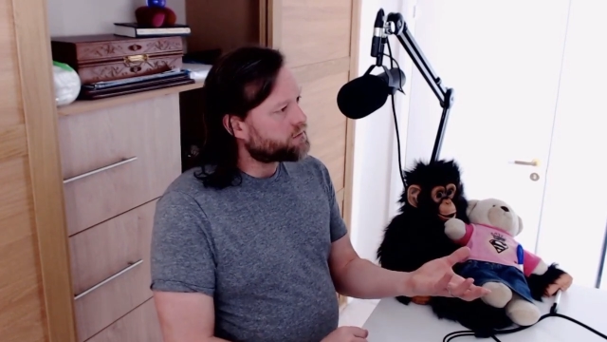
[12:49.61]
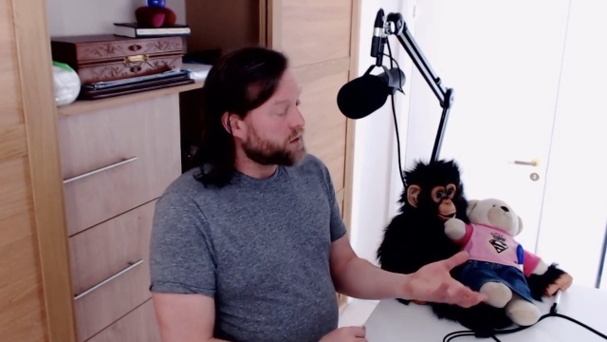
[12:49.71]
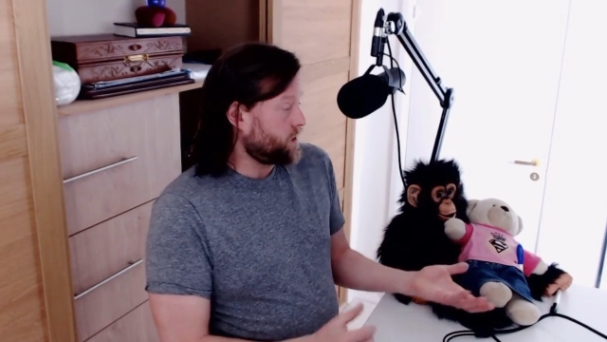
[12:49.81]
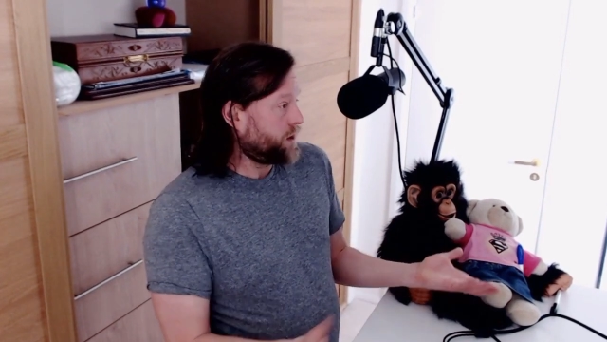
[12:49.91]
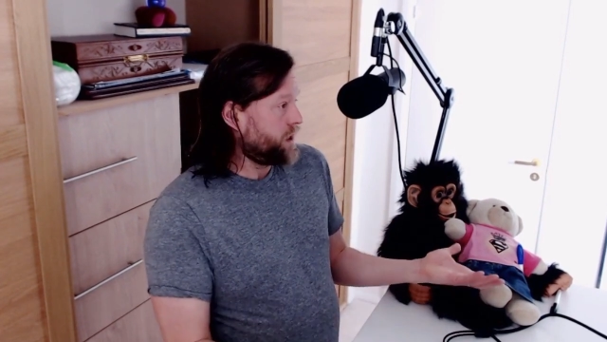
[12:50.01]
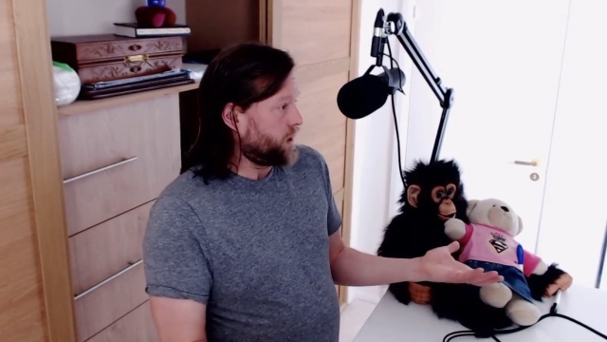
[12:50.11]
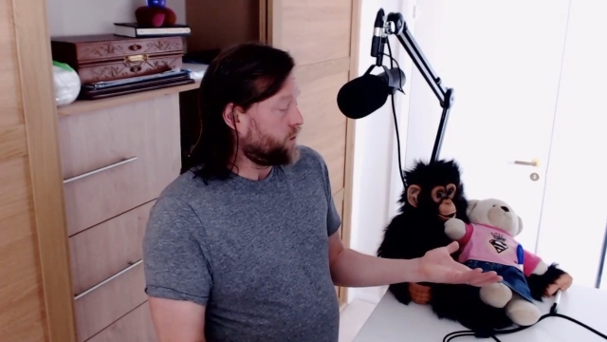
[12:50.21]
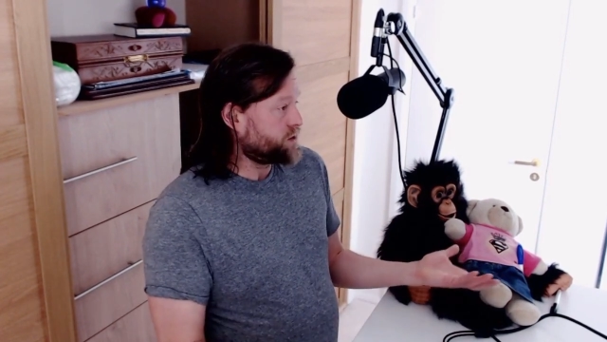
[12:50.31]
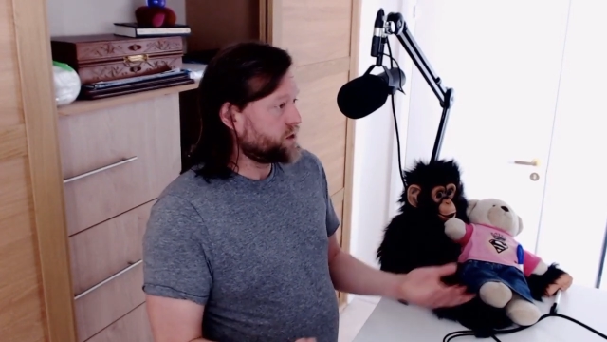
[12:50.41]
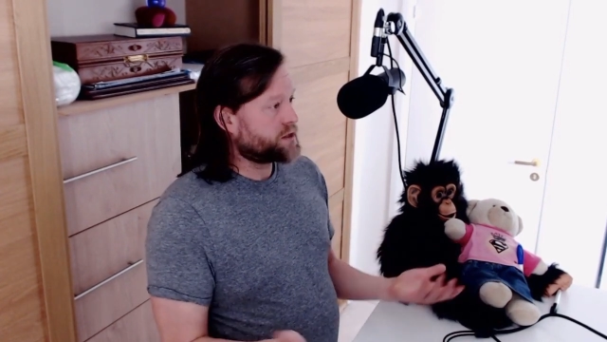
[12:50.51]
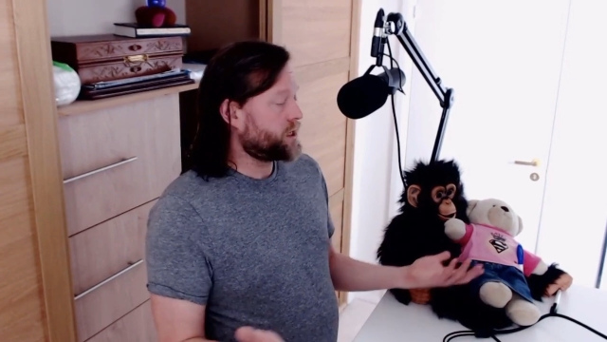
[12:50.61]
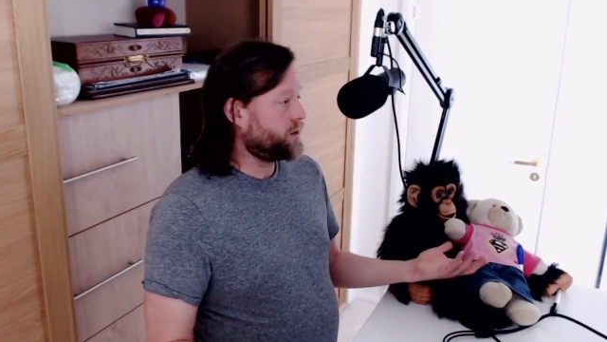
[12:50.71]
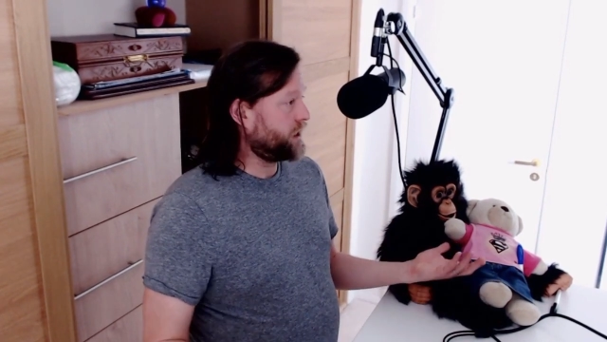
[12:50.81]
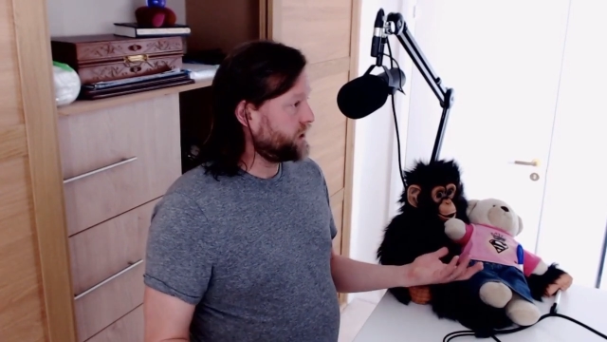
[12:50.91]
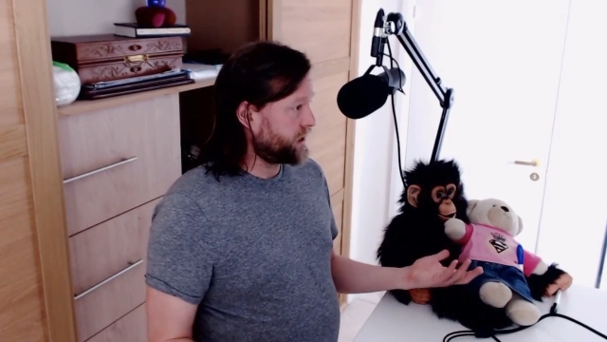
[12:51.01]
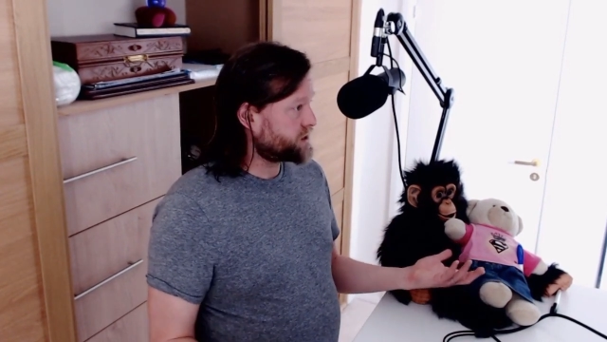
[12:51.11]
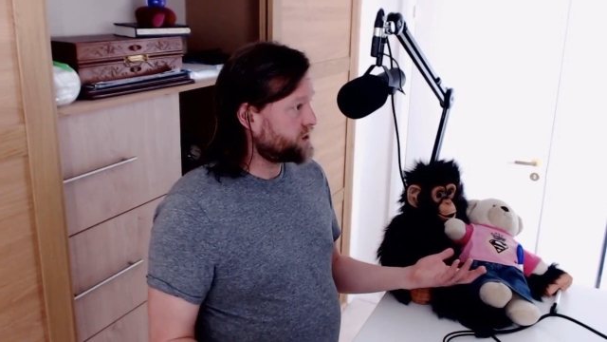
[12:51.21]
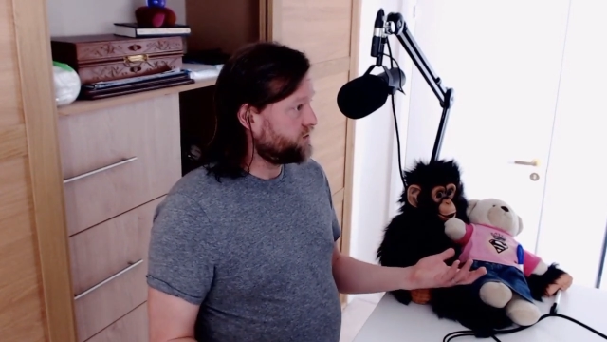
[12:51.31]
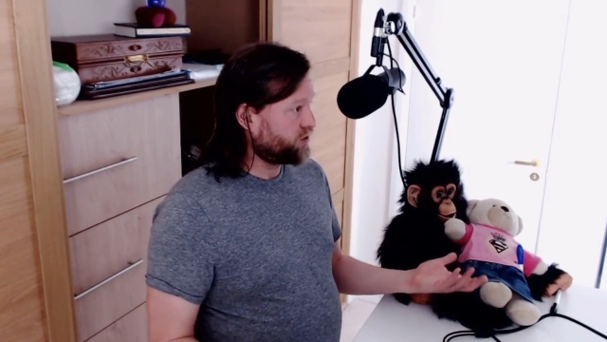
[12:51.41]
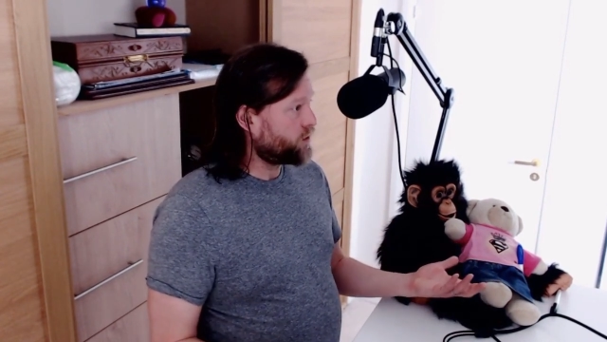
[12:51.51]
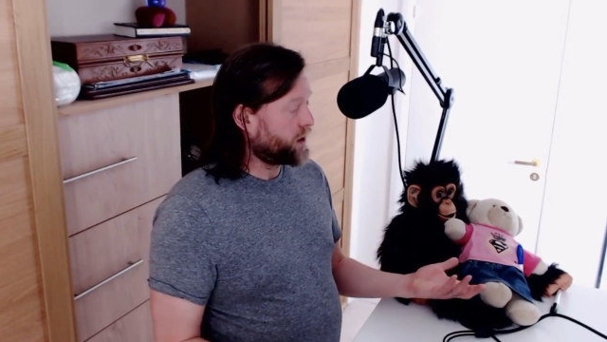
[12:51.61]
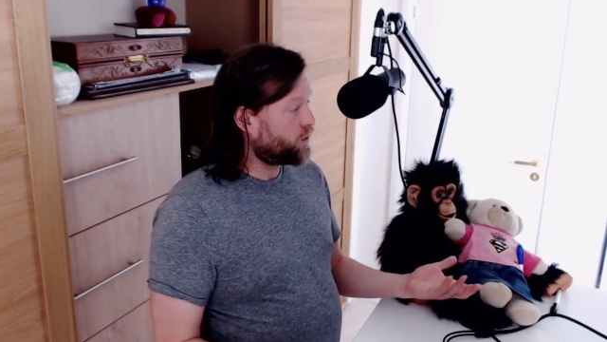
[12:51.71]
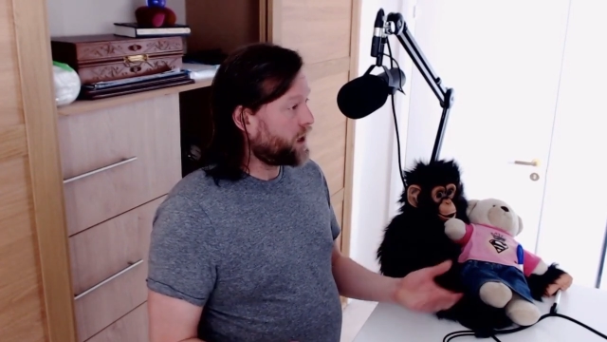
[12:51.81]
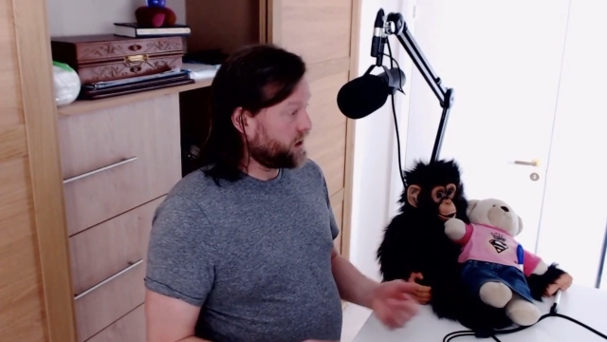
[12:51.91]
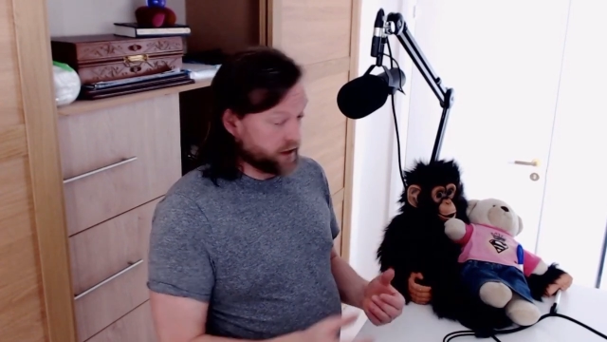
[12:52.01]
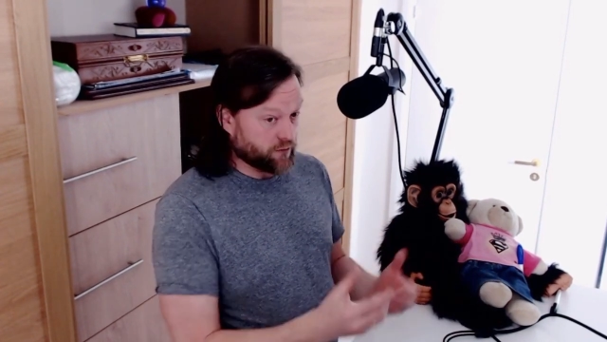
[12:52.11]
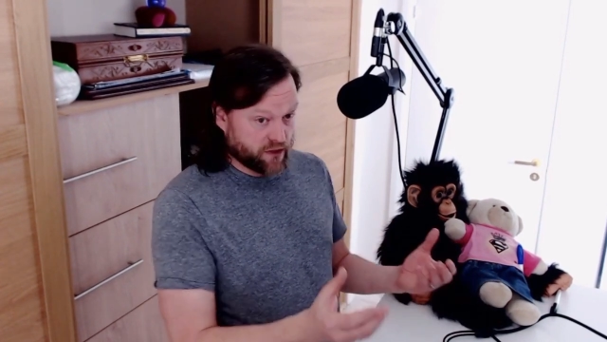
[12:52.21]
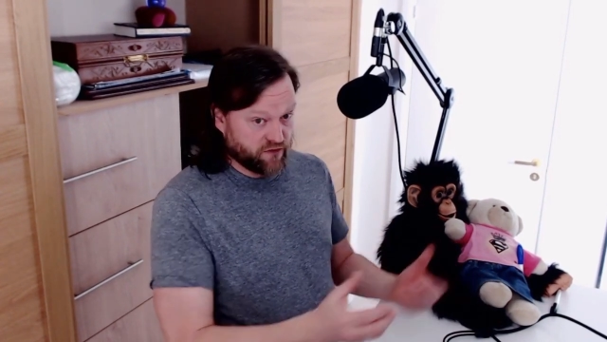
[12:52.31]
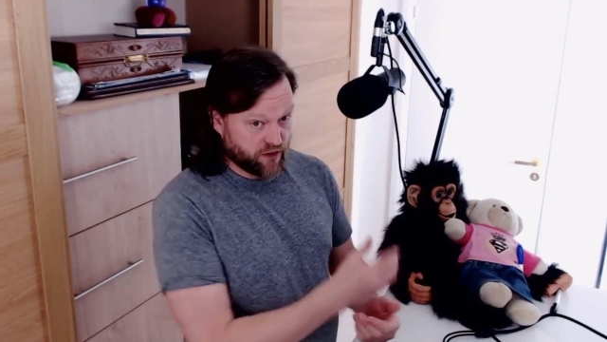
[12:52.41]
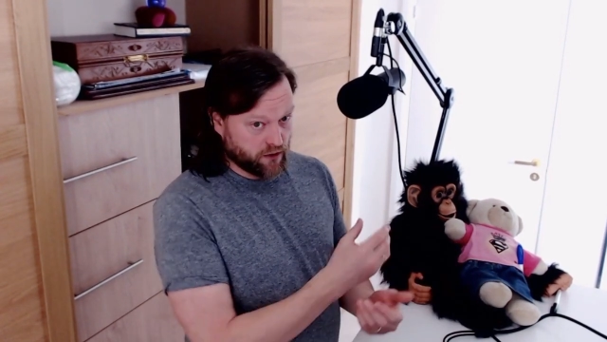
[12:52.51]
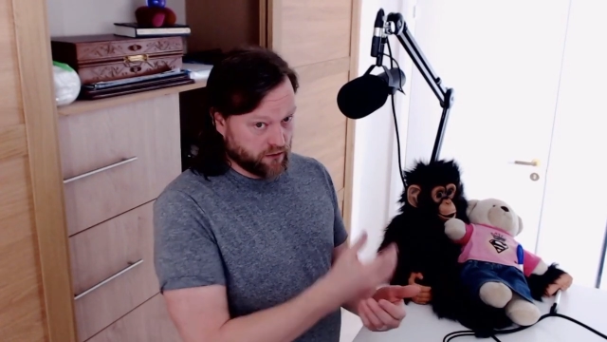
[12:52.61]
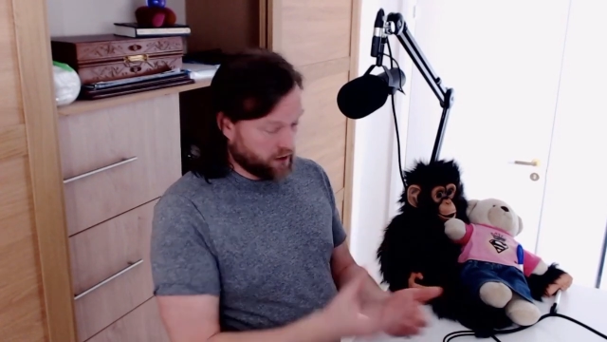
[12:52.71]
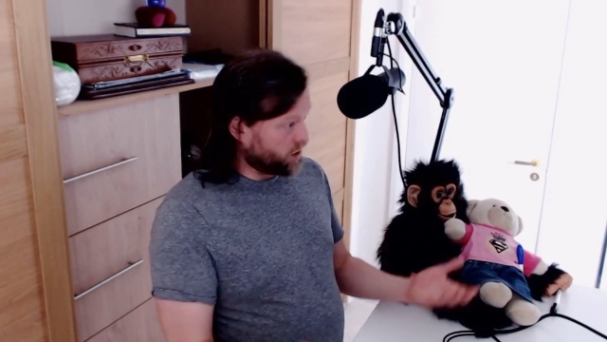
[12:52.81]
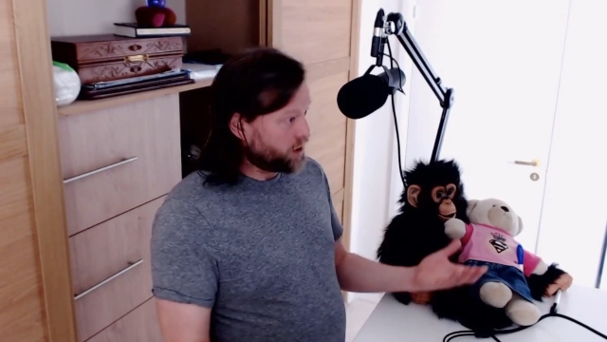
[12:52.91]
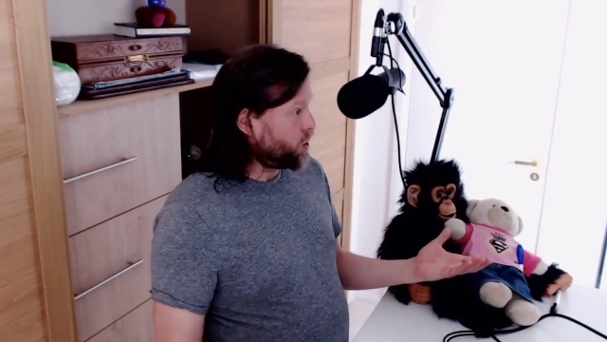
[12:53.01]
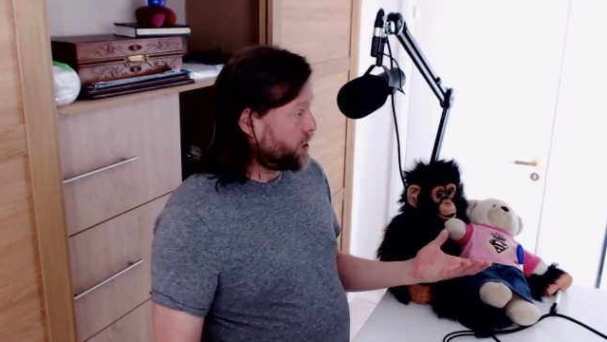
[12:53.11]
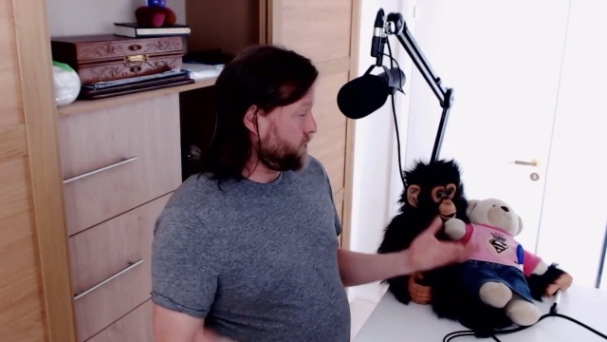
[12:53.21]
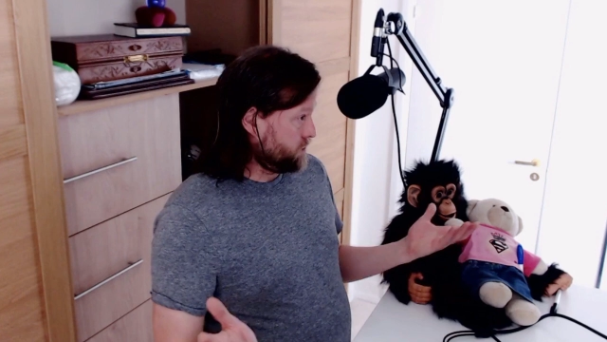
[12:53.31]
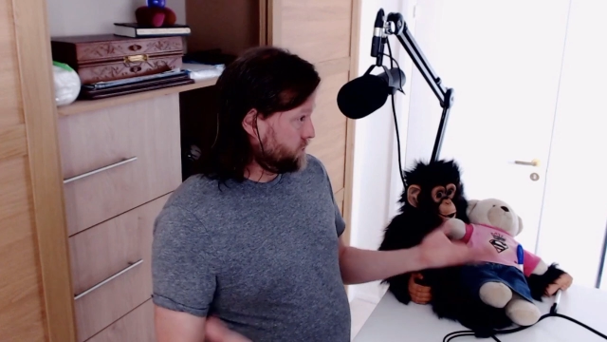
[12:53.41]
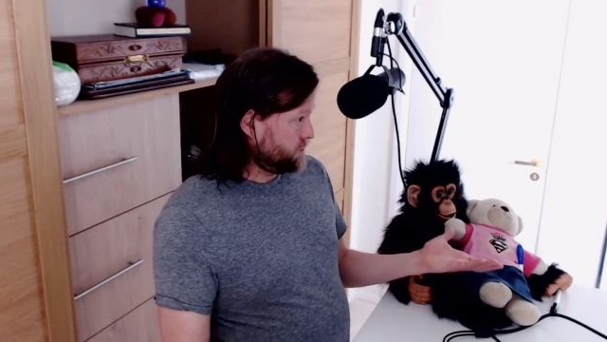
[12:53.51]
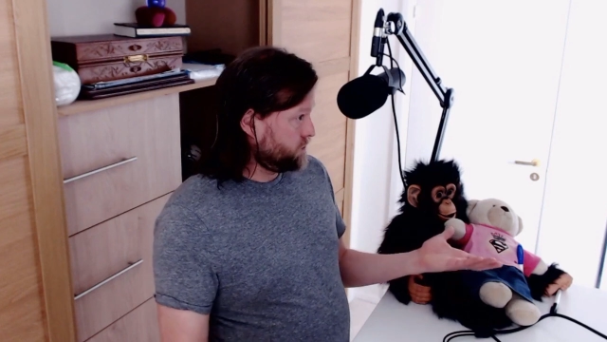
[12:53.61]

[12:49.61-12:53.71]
again, I was the entire analytics team for quite a while, and I was given a long